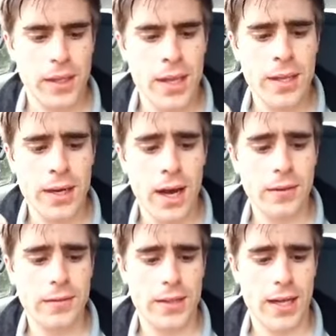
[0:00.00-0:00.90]
And then
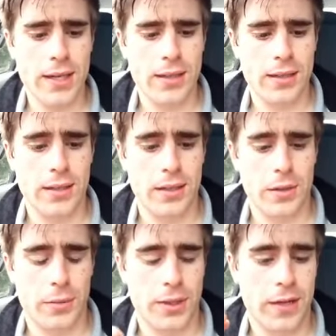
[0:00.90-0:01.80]
after that,
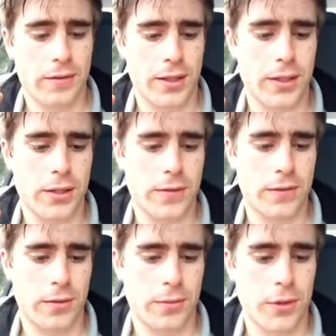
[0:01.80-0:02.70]
we'll have lunch
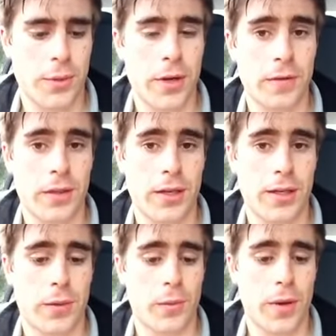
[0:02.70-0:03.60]
from
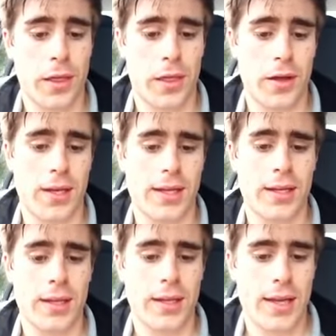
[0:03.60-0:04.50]
12.30 to 1.30.
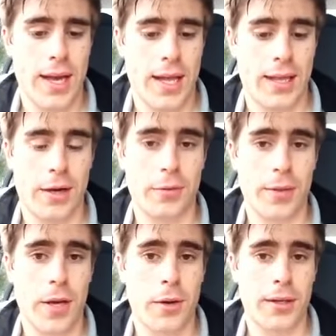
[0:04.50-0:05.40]
And that will
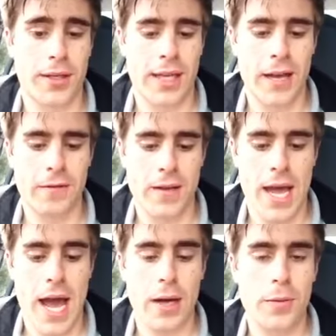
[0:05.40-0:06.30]
be held at Cafe
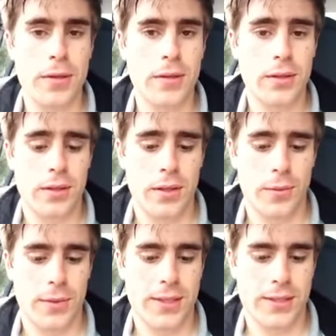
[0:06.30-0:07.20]
Aqua,
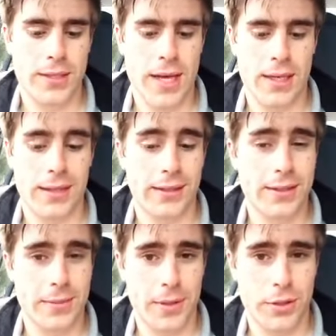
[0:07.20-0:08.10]
which is at
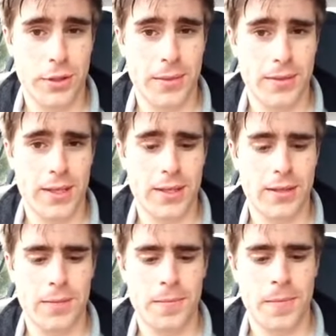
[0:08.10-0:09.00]
Elizabeth Shopping
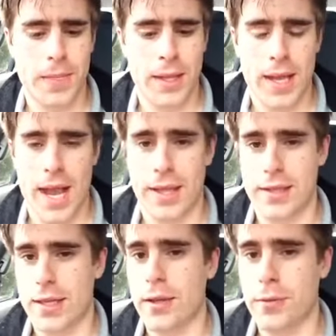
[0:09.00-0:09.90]
Centre. And
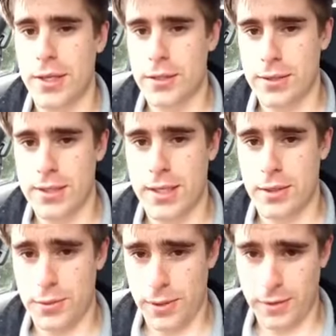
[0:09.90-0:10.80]
there's other restaurants there
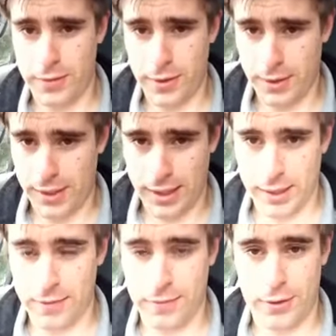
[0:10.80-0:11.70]
as well. If you don't like
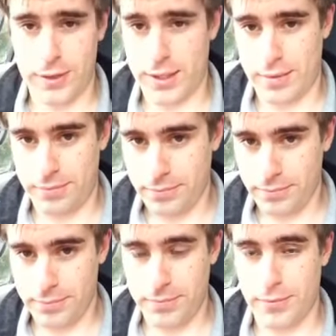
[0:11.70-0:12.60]
that food, you can
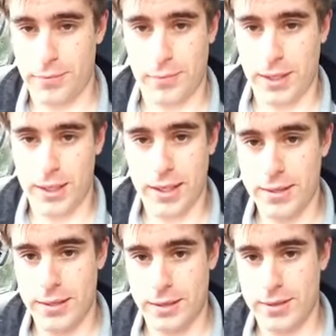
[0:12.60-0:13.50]
we can get
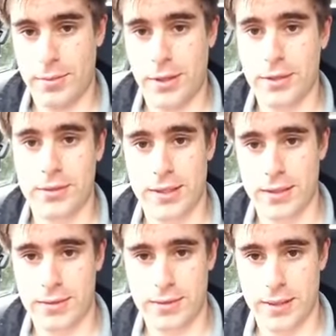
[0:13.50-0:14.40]
something somewhere else.
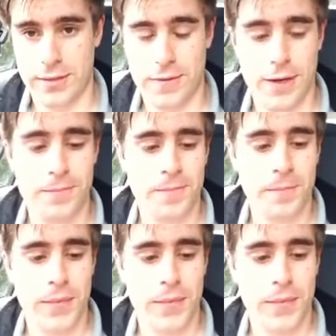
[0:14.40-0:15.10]
That's that's fine.